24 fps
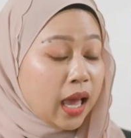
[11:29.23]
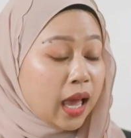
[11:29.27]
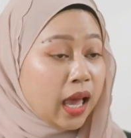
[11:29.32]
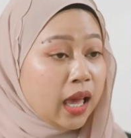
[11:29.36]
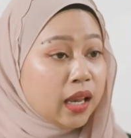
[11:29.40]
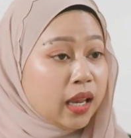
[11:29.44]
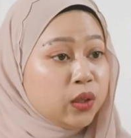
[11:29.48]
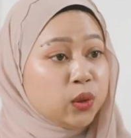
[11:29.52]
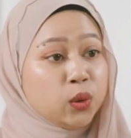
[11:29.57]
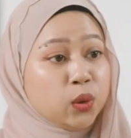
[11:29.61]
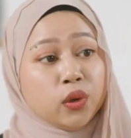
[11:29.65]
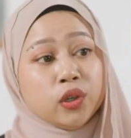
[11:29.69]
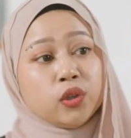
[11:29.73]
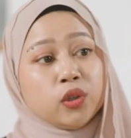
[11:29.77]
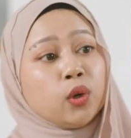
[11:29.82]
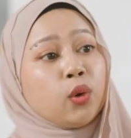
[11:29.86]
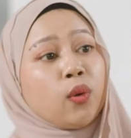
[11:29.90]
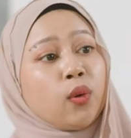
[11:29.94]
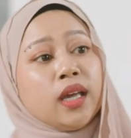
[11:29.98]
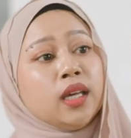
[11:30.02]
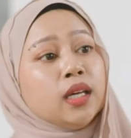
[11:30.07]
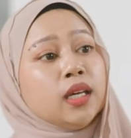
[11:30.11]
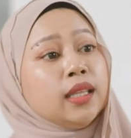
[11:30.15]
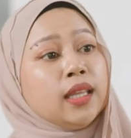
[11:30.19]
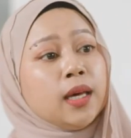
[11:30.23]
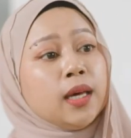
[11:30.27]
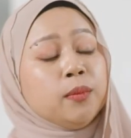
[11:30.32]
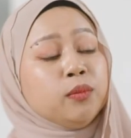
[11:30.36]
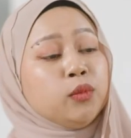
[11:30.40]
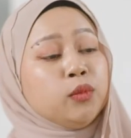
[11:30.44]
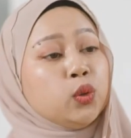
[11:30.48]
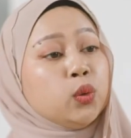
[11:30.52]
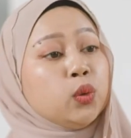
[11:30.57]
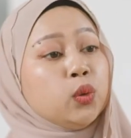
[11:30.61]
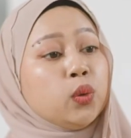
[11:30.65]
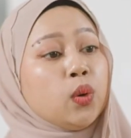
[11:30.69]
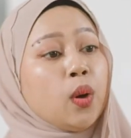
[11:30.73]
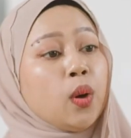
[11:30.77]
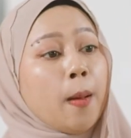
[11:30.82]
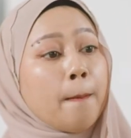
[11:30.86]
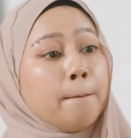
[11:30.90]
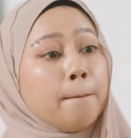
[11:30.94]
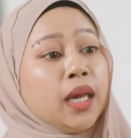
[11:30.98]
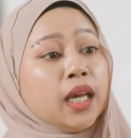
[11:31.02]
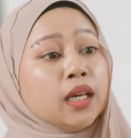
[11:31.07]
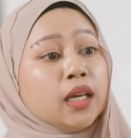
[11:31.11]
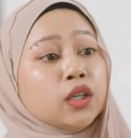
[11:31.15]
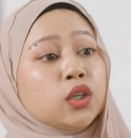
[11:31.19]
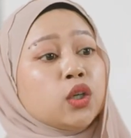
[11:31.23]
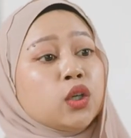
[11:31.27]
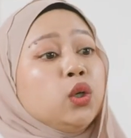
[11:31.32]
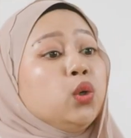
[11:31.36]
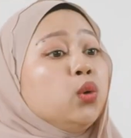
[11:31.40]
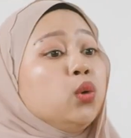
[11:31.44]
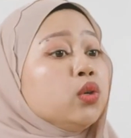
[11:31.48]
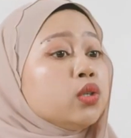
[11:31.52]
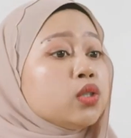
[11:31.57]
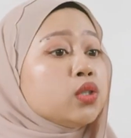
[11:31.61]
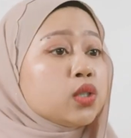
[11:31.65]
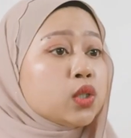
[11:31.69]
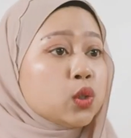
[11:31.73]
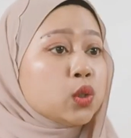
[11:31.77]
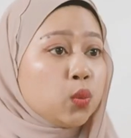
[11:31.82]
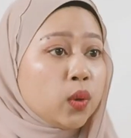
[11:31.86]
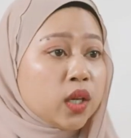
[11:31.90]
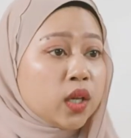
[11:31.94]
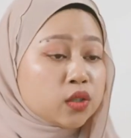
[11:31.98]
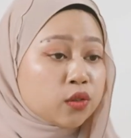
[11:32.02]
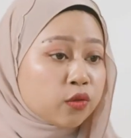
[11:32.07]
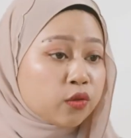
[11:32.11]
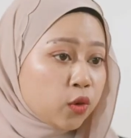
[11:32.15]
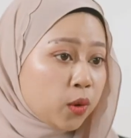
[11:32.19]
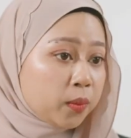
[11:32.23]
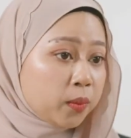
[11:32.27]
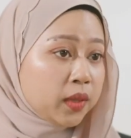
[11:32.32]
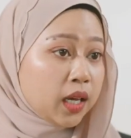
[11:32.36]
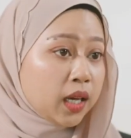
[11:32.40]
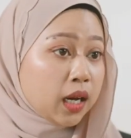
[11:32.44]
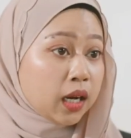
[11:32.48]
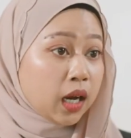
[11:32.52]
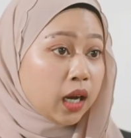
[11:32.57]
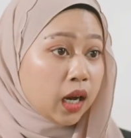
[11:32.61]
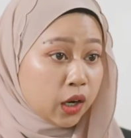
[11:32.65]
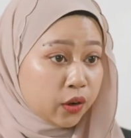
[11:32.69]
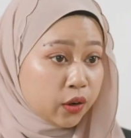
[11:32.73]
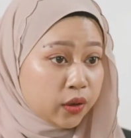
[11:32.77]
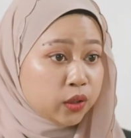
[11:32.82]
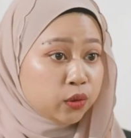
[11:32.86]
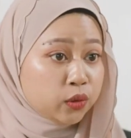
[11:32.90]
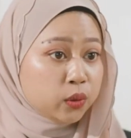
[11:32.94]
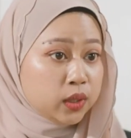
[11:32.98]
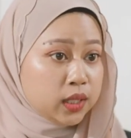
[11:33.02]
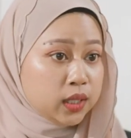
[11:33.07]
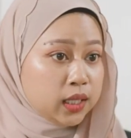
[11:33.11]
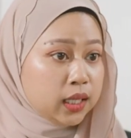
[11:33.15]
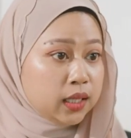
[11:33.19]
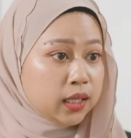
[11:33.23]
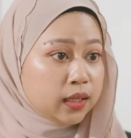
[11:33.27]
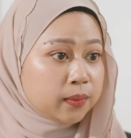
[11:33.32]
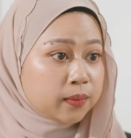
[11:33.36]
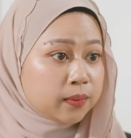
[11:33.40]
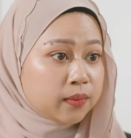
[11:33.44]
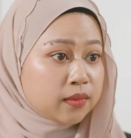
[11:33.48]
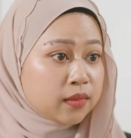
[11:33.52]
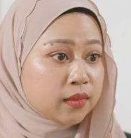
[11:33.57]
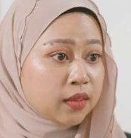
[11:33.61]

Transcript: and don't require them to make huge switch from their current routine.